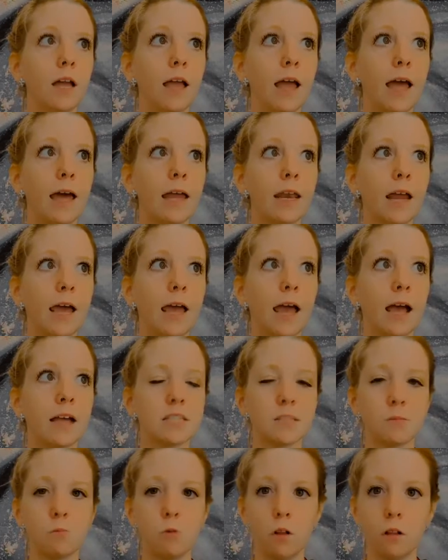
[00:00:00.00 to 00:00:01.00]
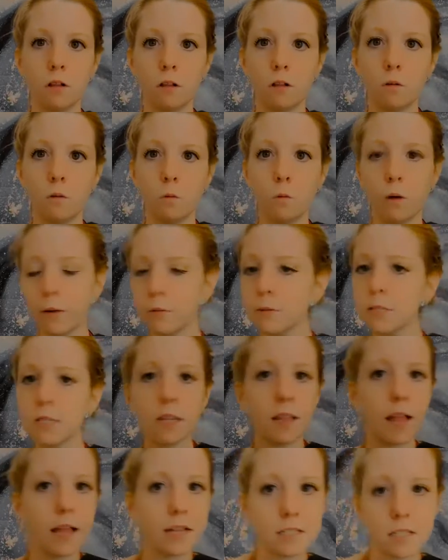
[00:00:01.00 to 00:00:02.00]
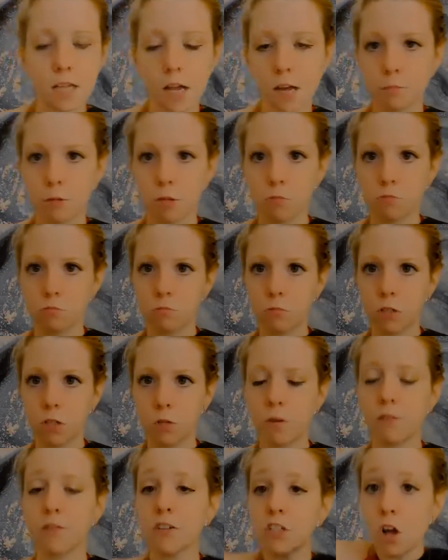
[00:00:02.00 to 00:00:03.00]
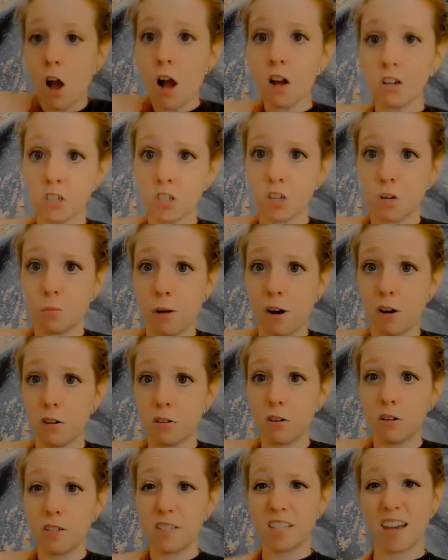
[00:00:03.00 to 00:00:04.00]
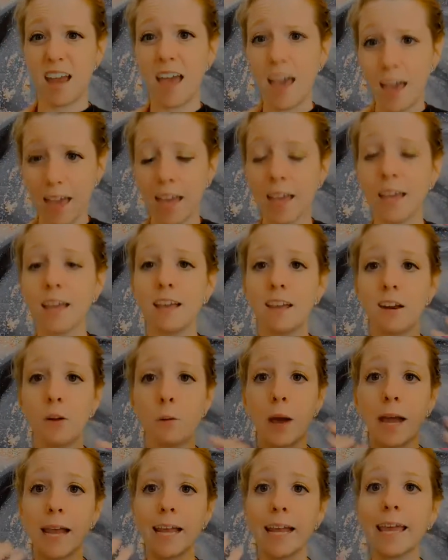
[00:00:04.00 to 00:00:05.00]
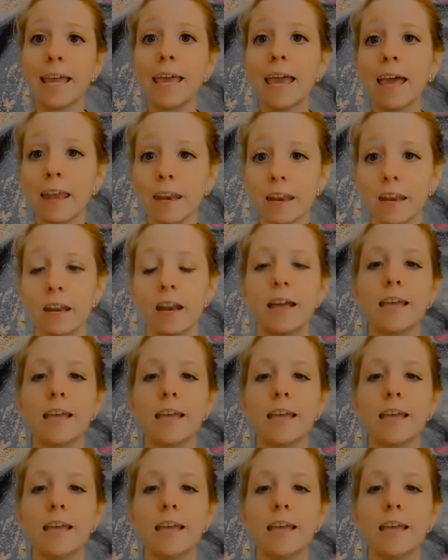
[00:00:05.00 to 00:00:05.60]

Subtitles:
And I asked them, well, when was the last time you even talked to your partner and said, hey, I get it.